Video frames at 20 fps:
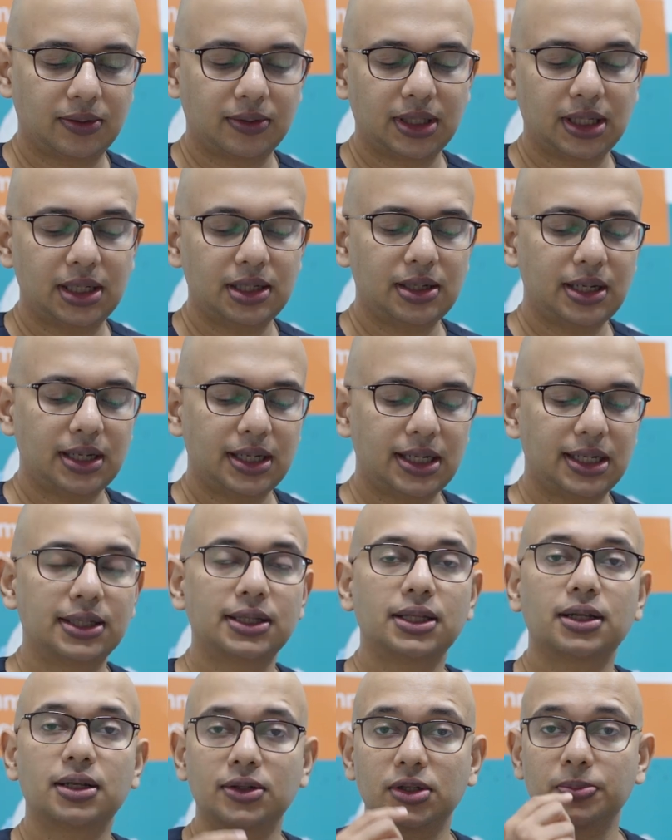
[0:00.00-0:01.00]
okay,
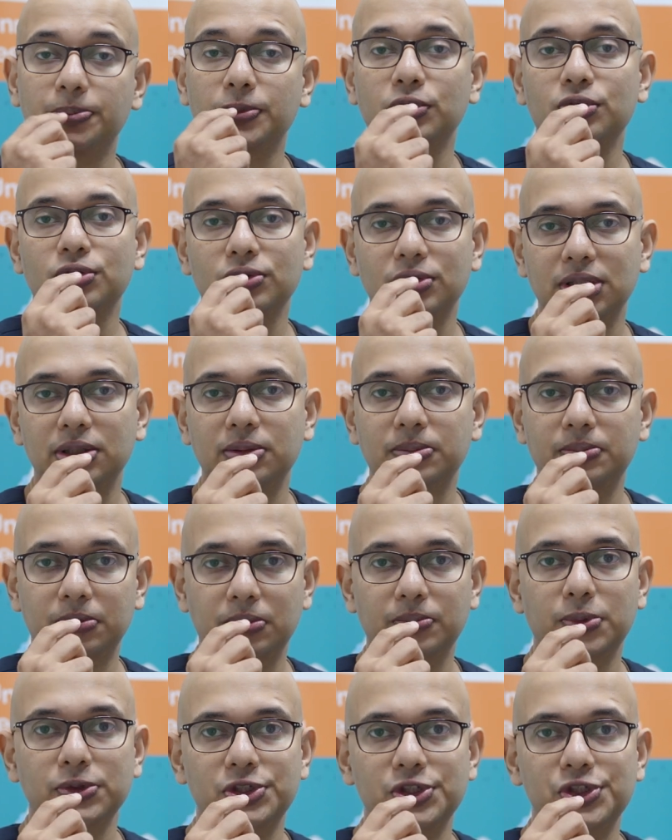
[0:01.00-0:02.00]
in the
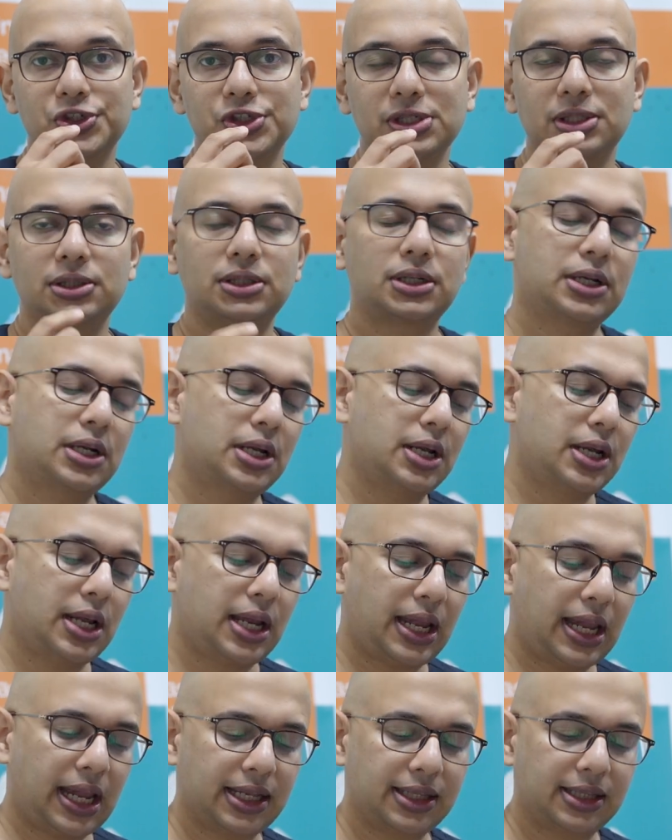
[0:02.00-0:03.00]
protruded position,
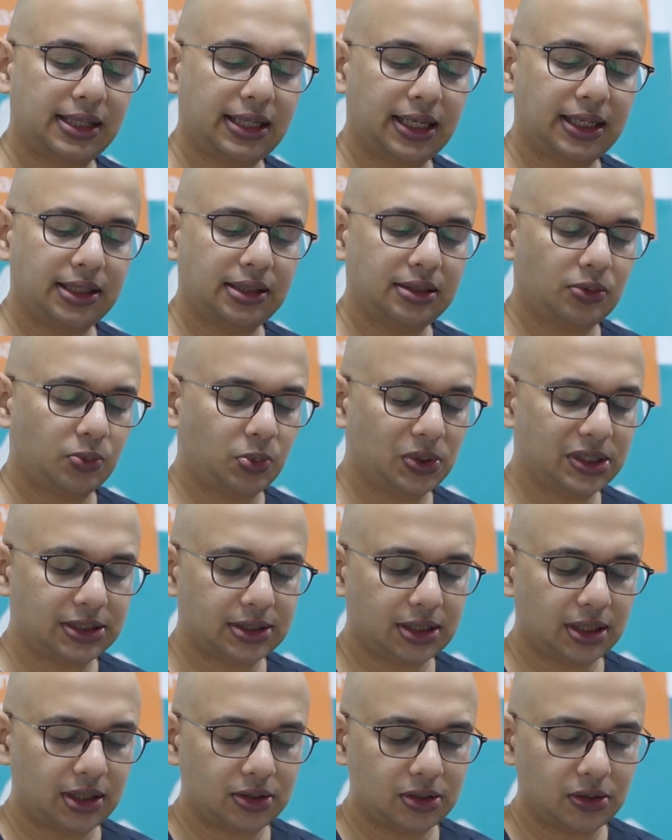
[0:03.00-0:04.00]
and then we
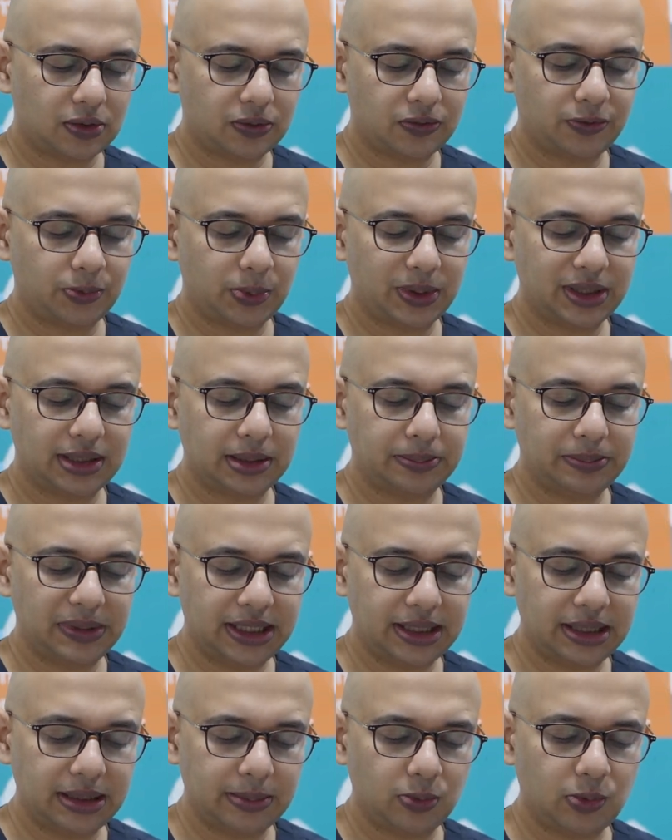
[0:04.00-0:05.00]
start off with the
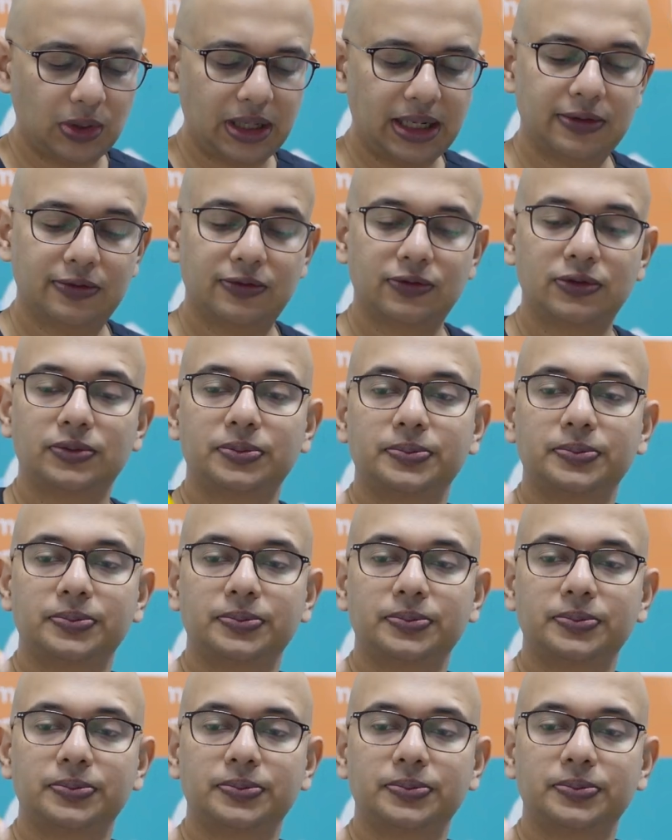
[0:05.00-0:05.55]
medium valve.